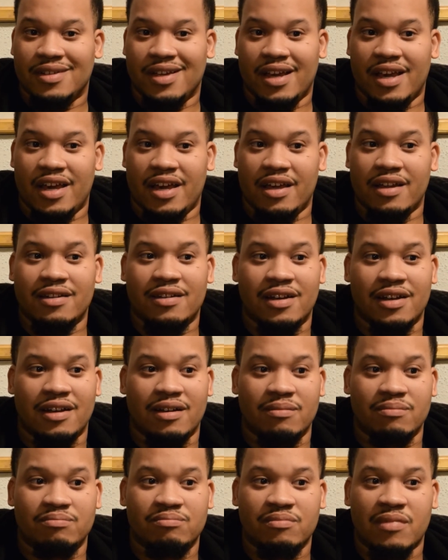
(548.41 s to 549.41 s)
And
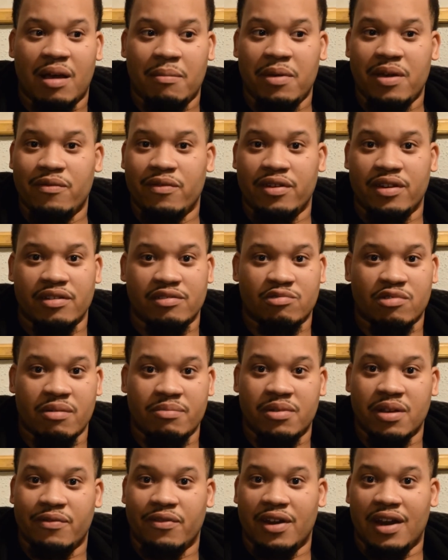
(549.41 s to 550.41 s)
I'm even
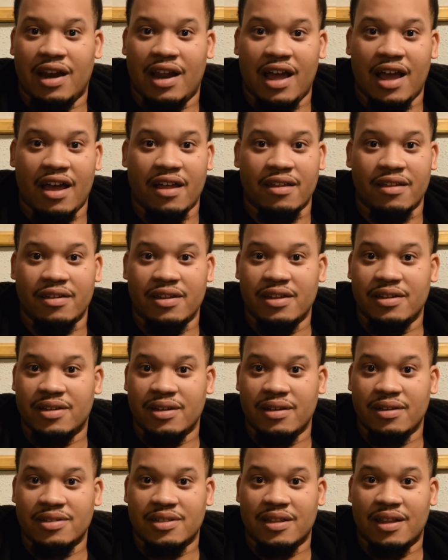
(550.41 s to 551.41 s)
descriptive in a lot of the
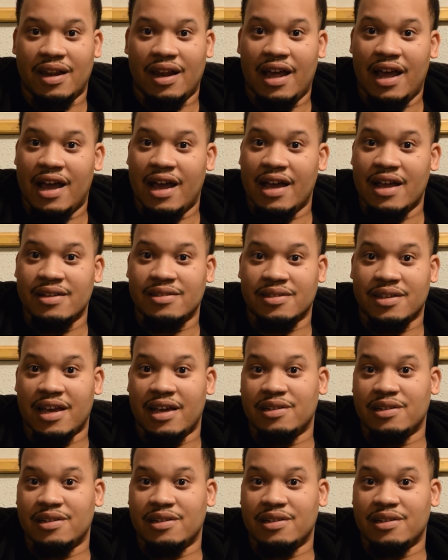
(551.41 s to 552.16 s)
details and the lines,